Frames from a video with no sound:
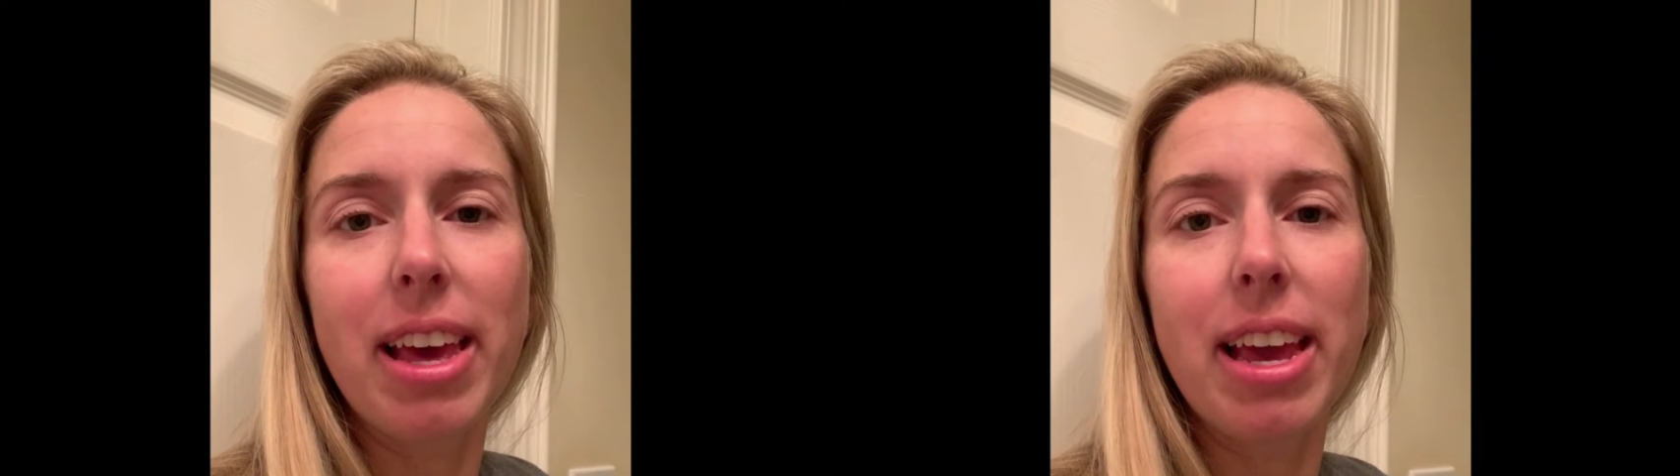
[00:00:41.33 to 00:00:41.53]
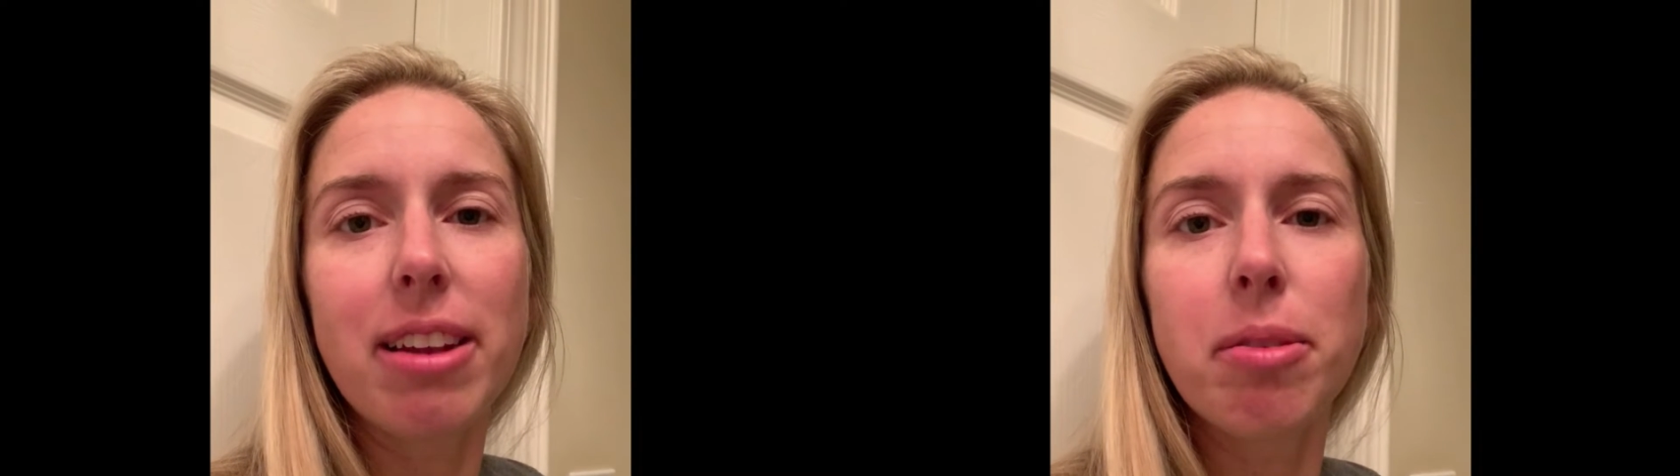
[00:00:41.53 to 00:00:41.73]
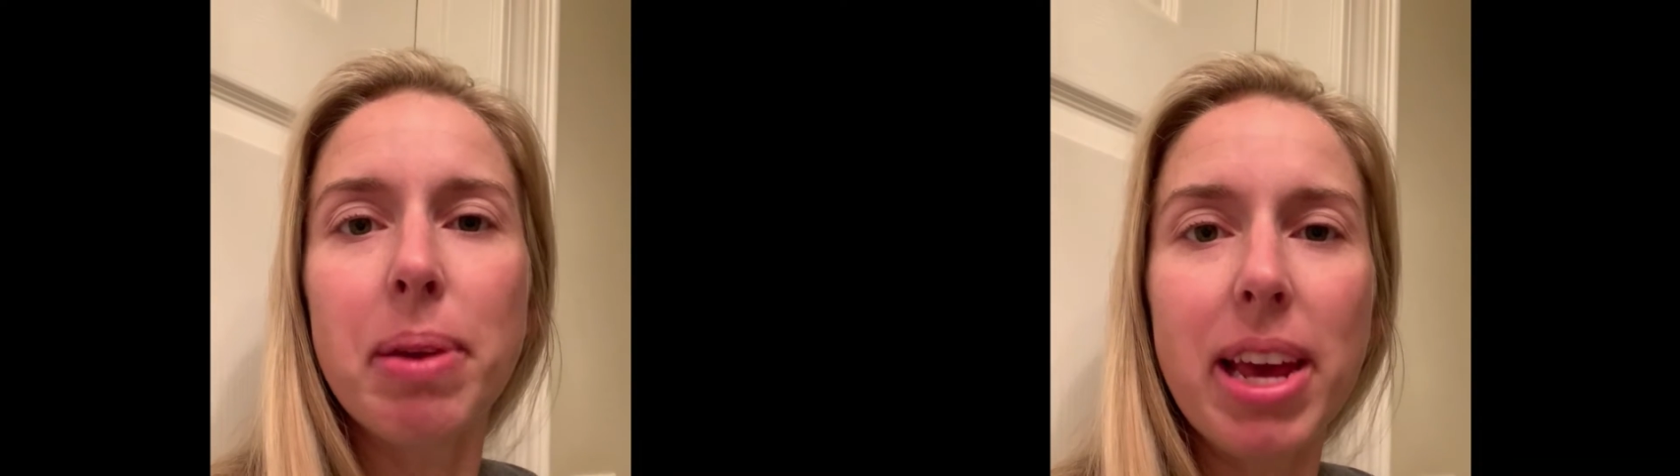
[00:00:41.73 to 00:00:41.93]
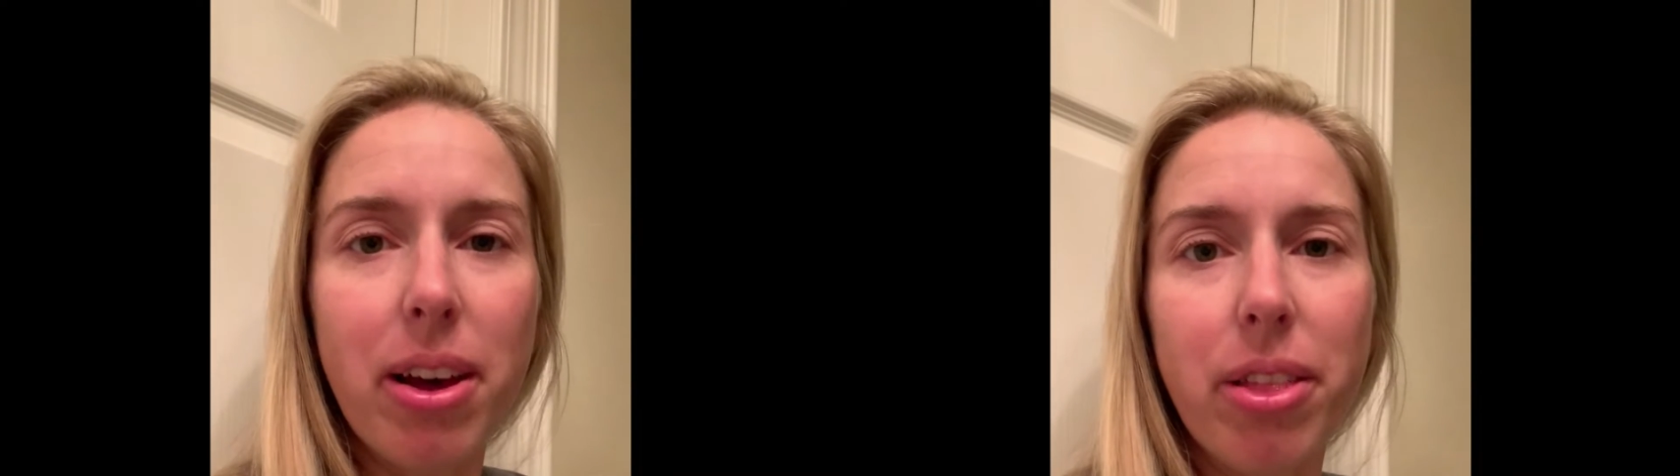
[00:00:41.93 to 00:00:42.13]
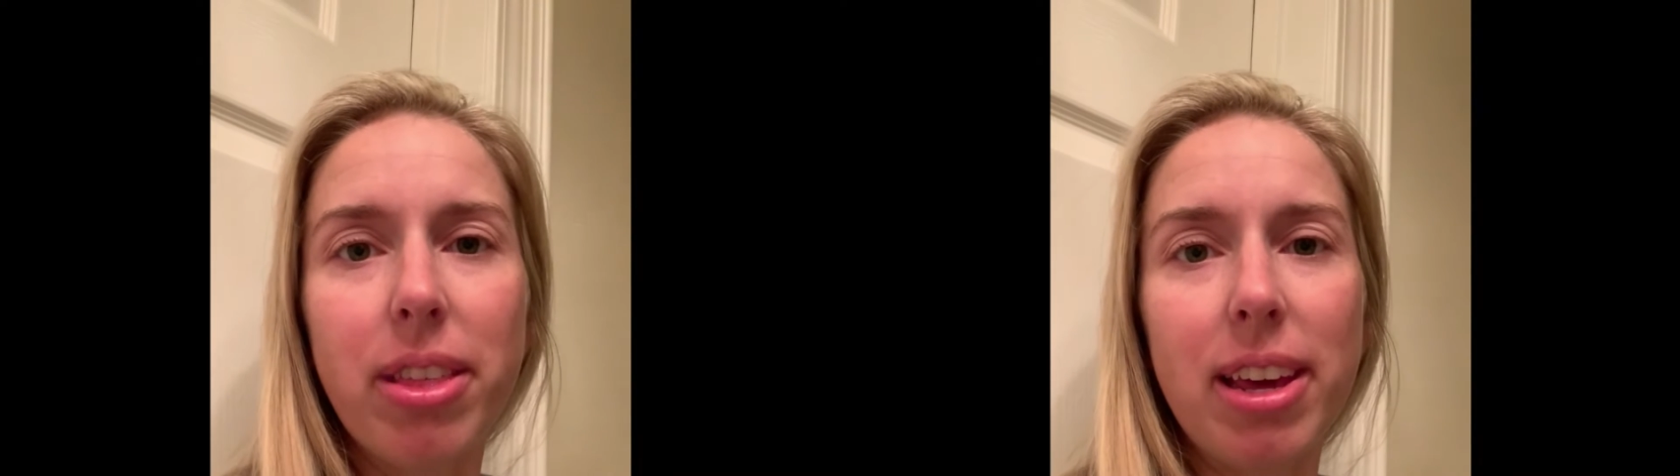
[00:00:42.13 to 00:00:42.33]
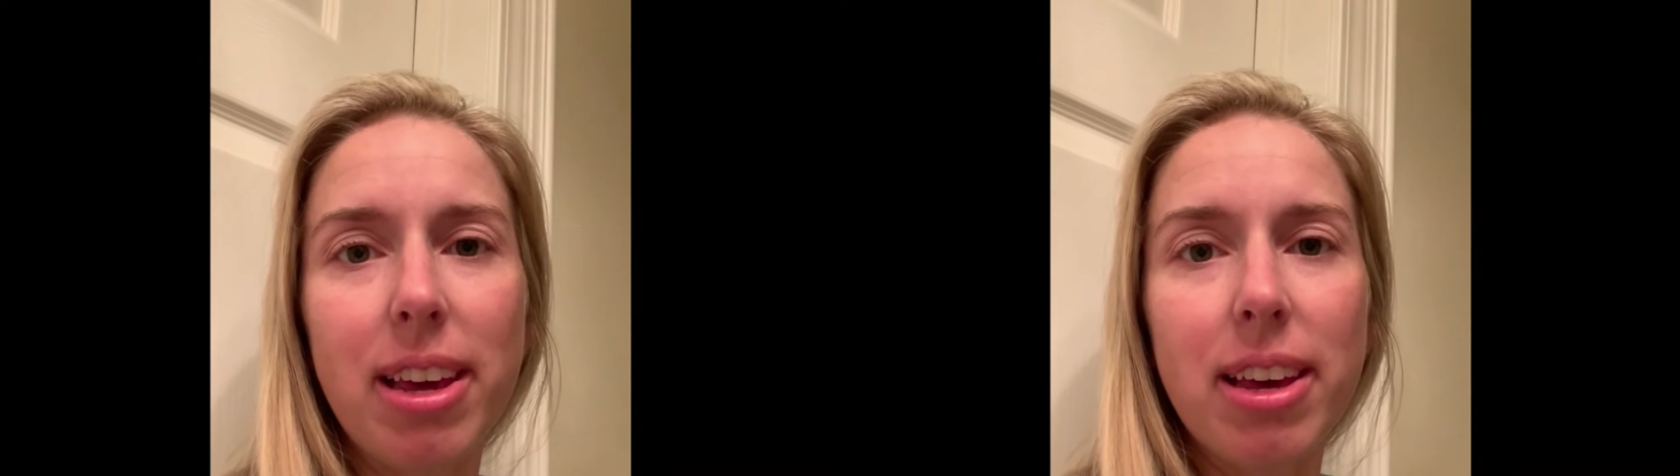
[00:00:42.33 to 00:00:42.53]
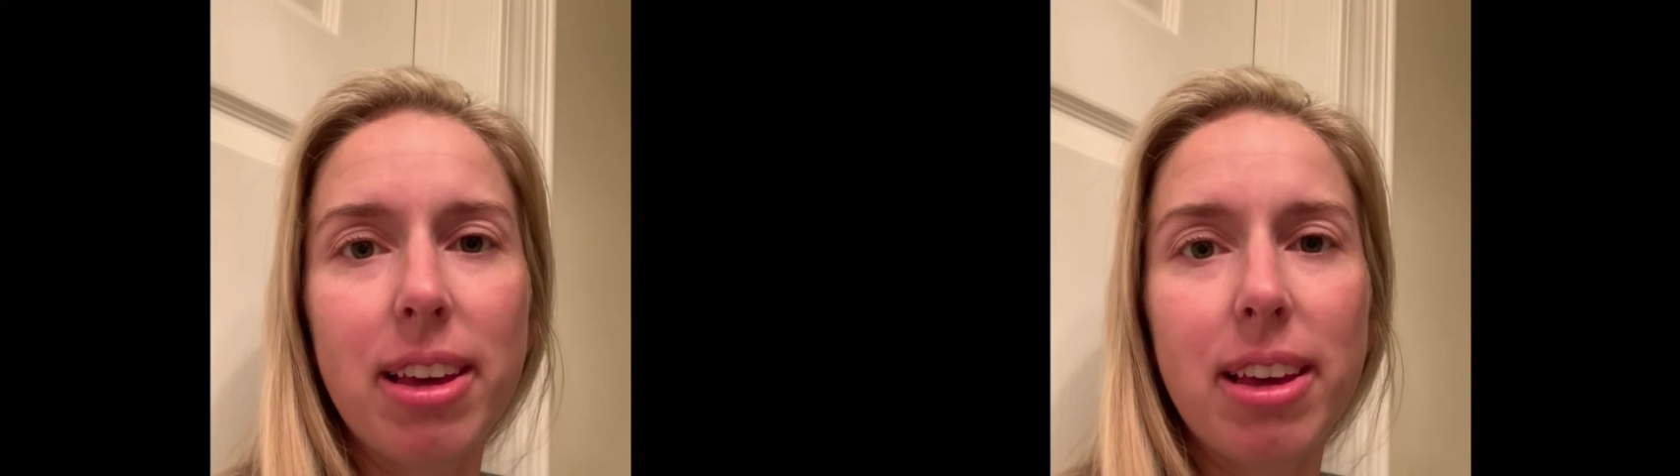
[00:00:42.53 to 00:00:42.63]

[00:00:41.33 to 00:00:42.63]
and to be healthy.